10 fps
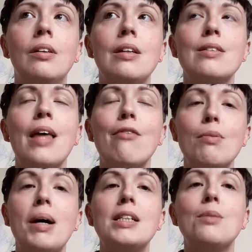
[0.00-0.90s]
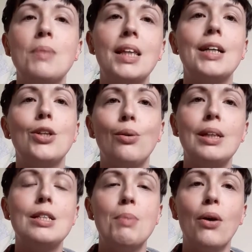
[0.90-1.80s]
It's like reminded me that I don't
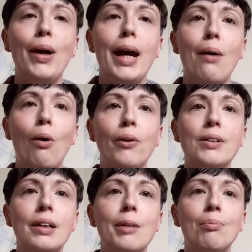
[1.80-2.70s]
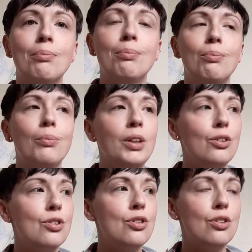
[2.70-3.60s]
need to be going out all the time,
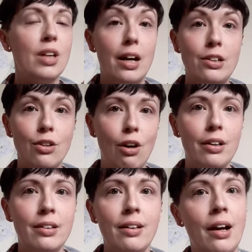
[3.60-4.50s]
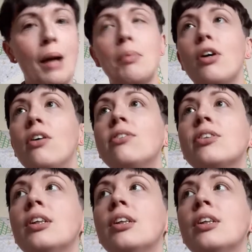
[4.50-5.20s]
which kind of got in the habit of.